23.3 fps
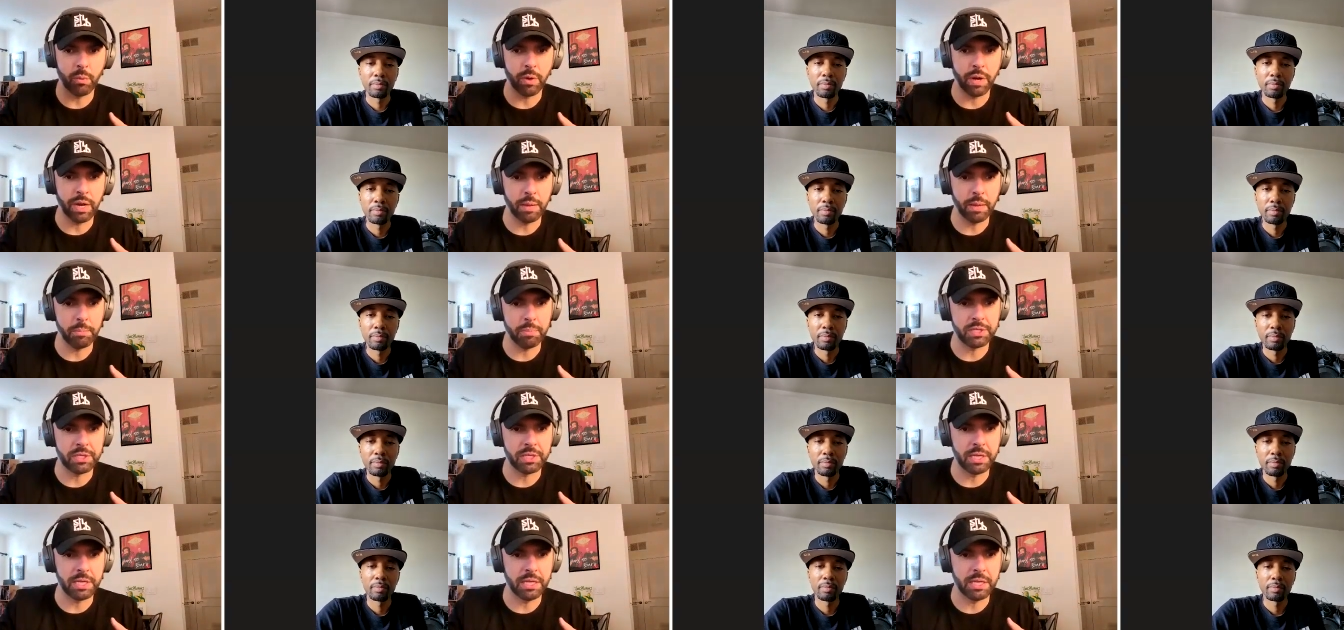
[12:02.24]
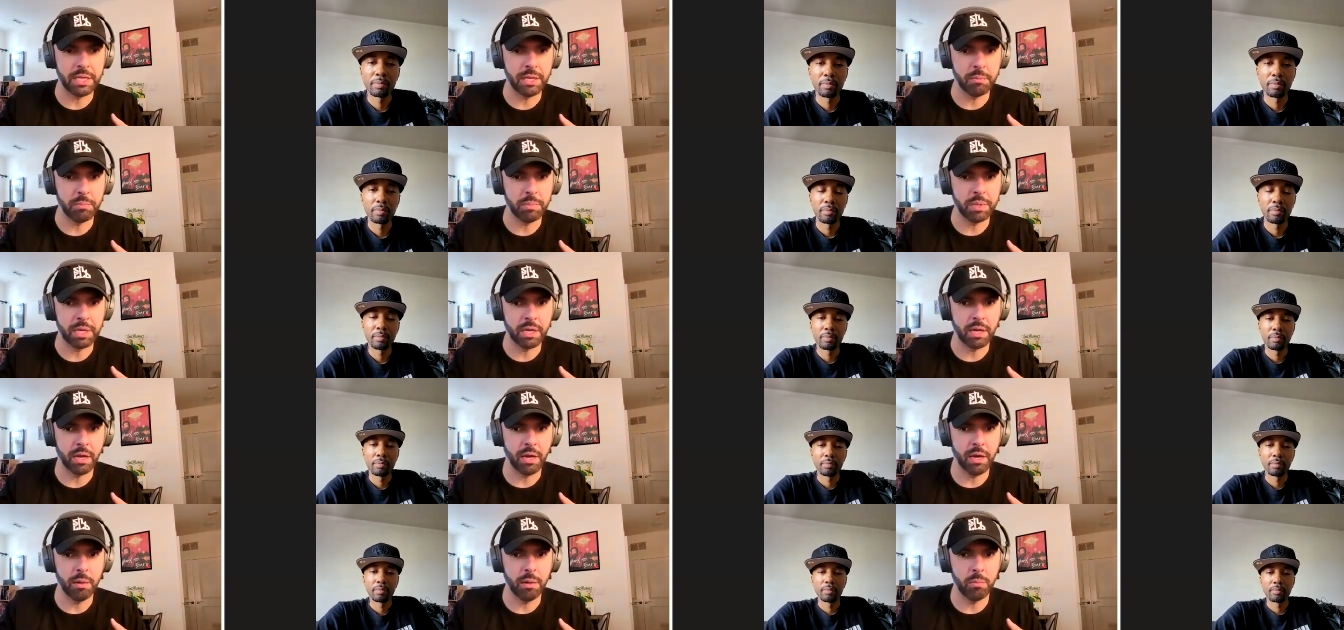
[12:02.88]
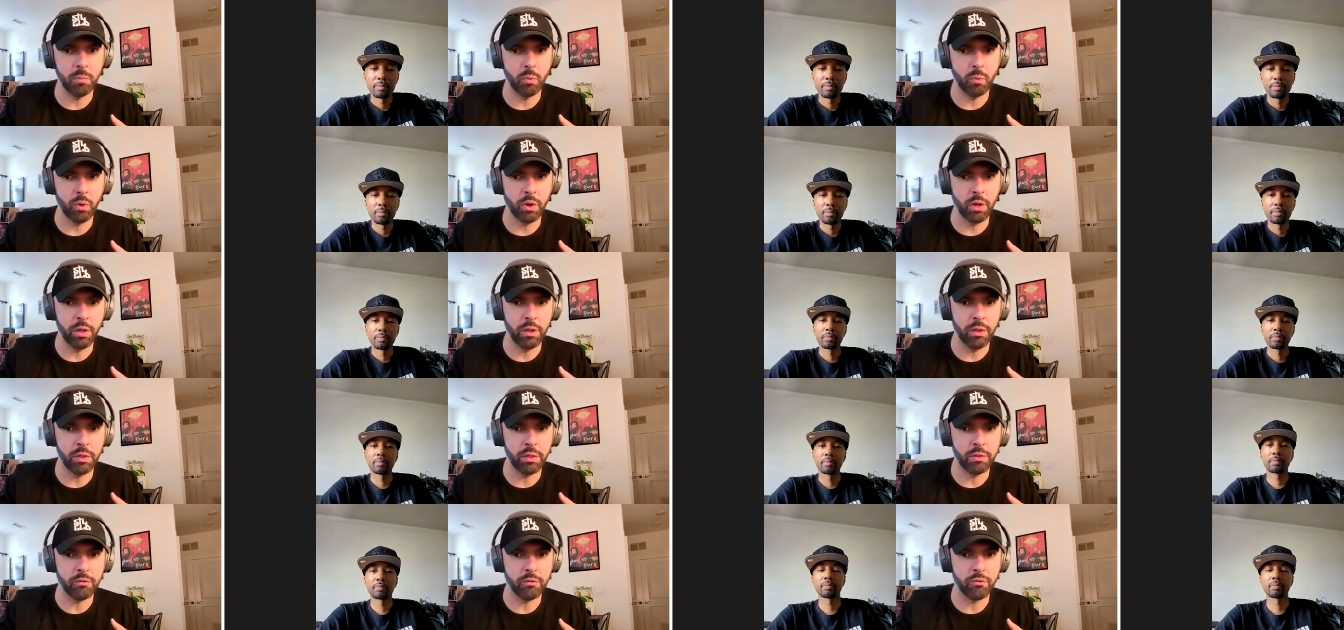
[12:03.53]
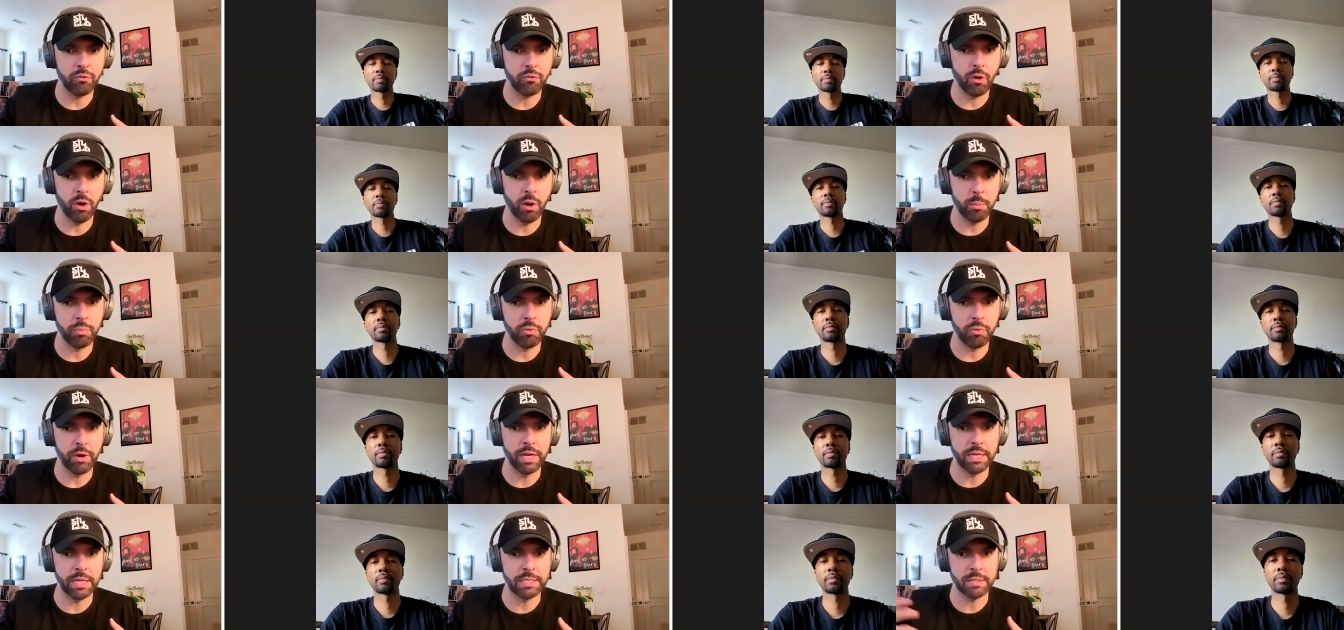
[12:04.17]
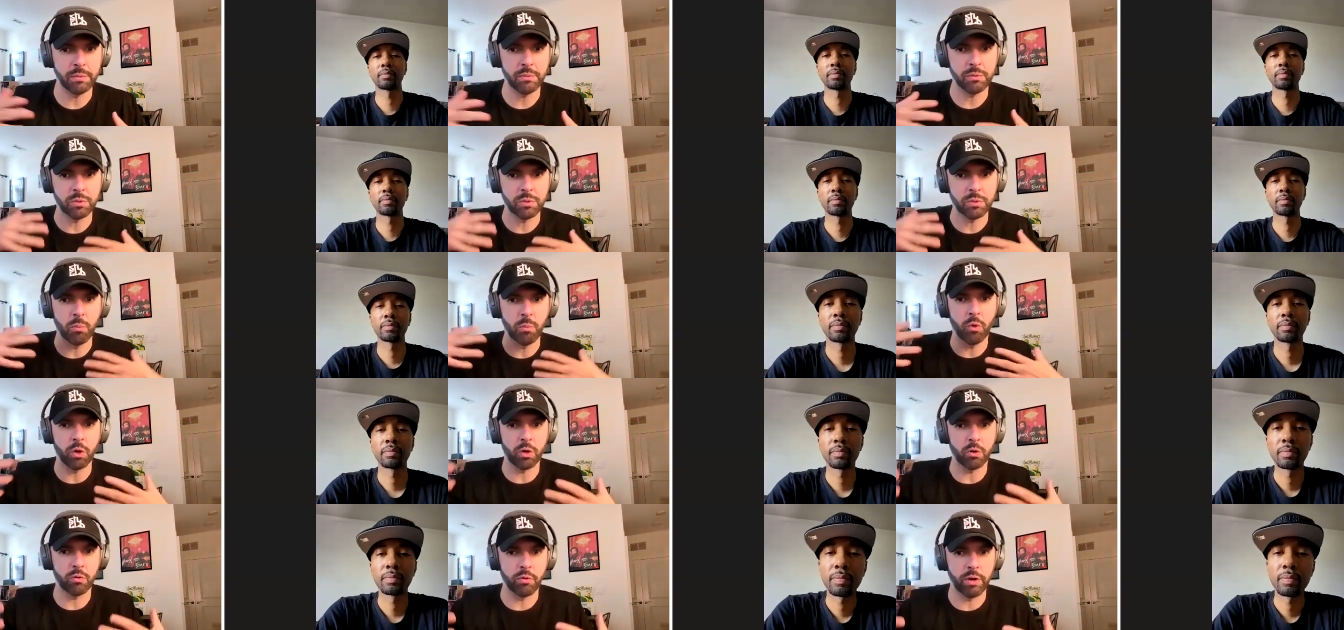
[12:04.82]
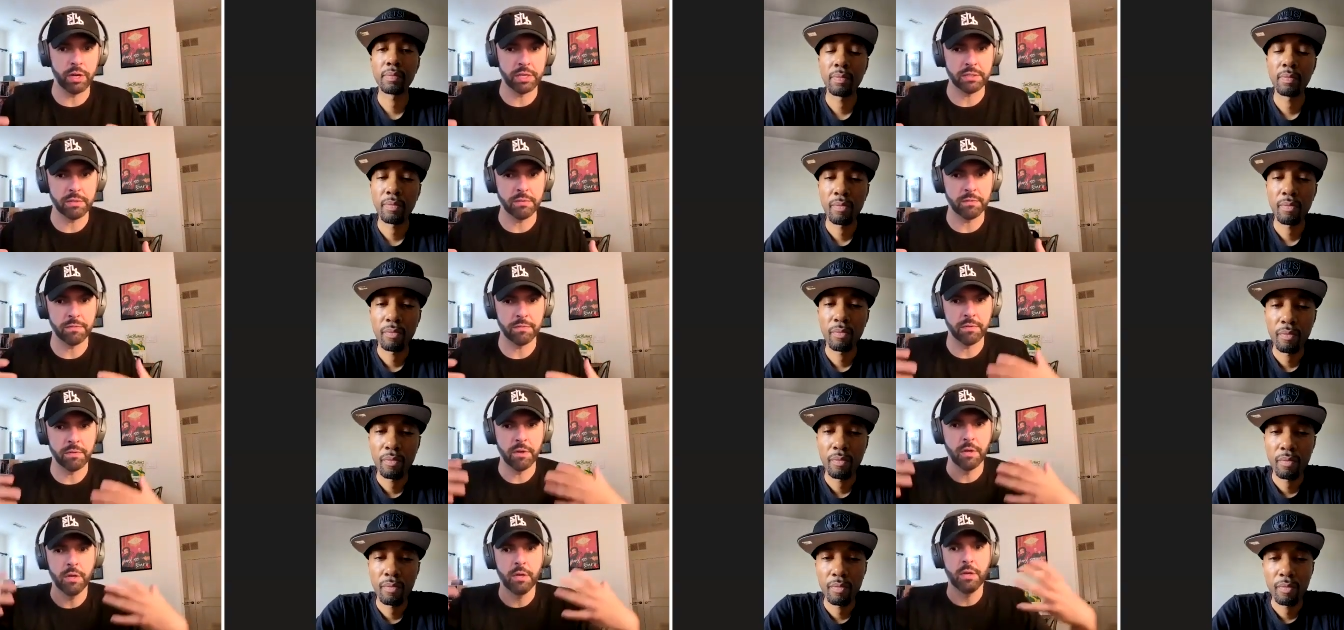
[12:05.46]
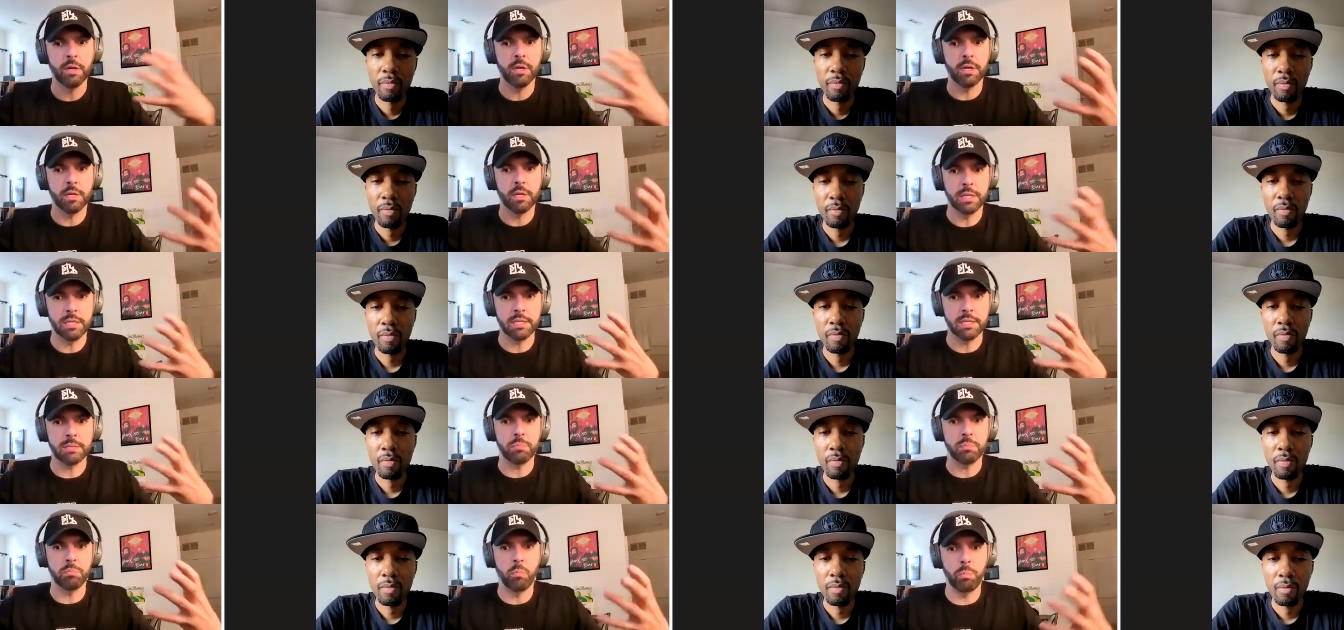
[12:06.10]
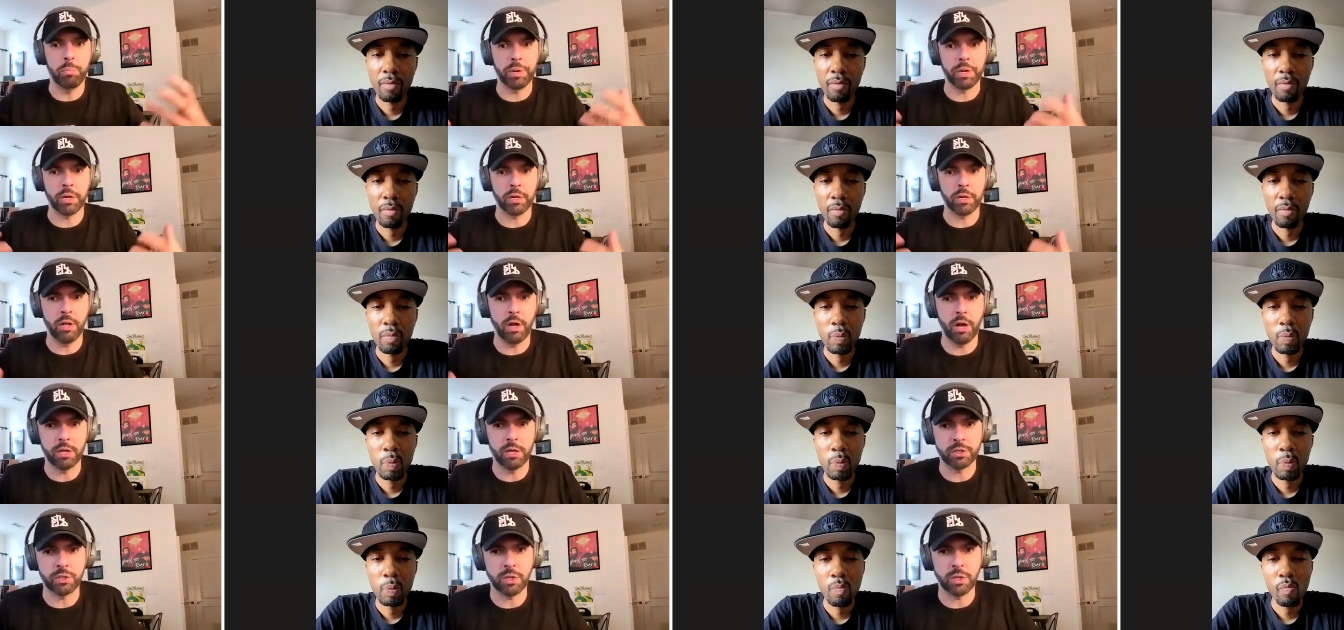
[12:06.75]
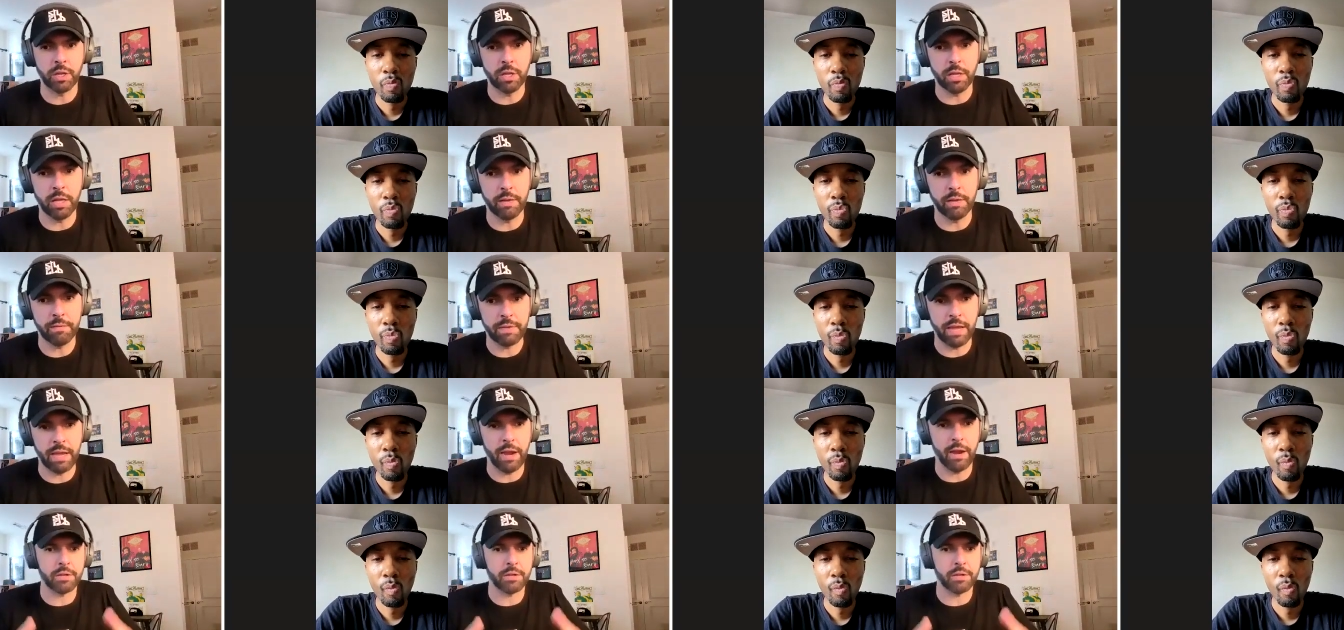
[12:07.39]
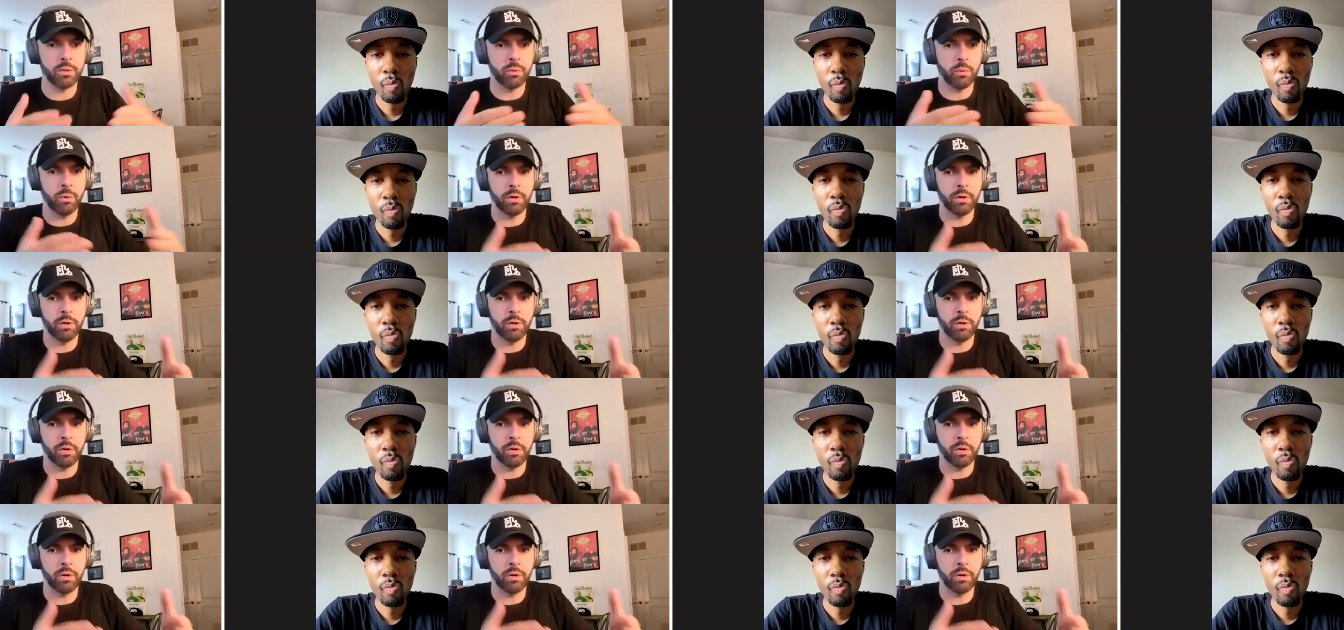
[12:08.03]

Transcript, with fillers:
Speaker 1: to what I've seen him become with Sean Price. It was a more aggressive, this bigger, larger than life character,